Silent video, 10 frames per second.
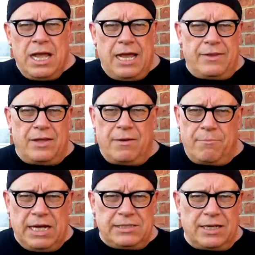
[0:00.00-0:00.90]
And uh,
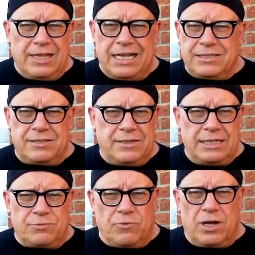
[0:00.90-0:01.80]
basically, that's
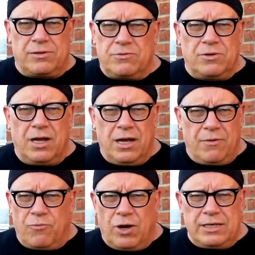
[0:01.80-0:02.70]
that's what uh,
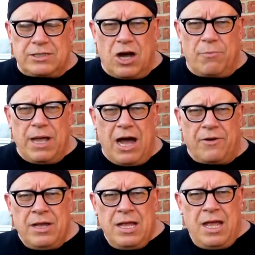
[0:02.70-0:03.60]
what it's all
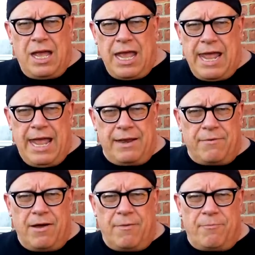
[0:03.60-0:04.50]
about. And
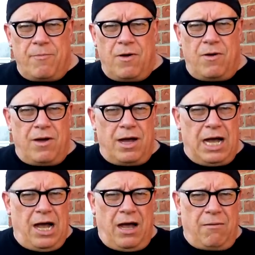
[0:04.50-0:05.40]

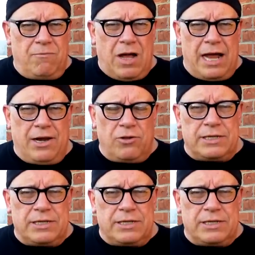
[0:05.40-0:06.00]
uh, I know